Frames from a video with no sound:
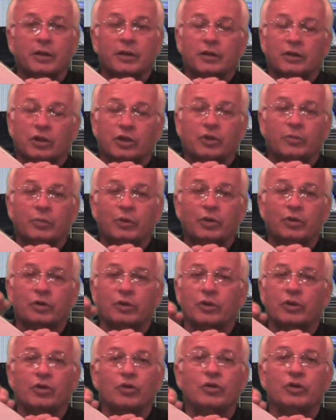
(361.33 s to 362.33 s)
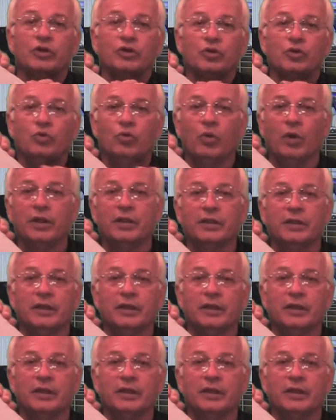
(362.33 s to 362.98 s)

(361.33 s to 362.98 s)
the computer can only do one